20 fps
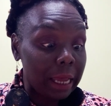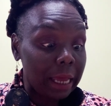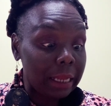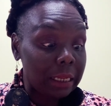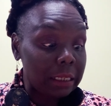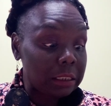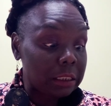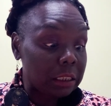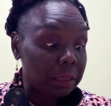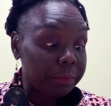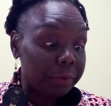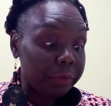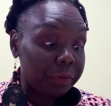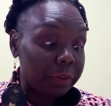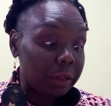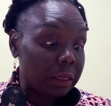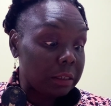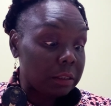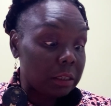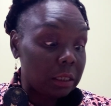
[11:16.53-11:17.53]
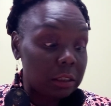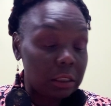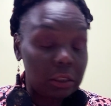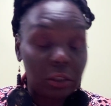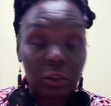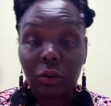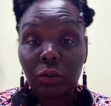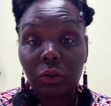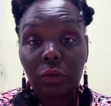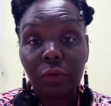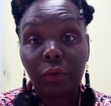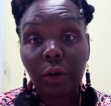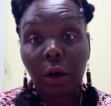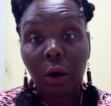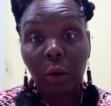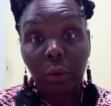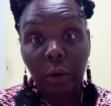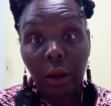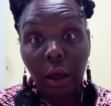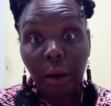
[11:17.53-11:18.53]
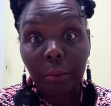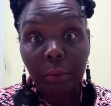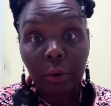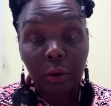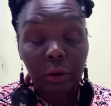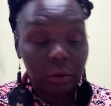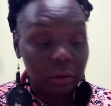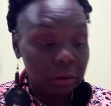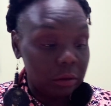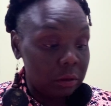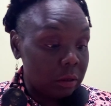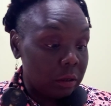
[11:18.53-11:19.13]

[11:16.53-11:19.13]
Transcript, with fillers: adding simple things such as a new phone number,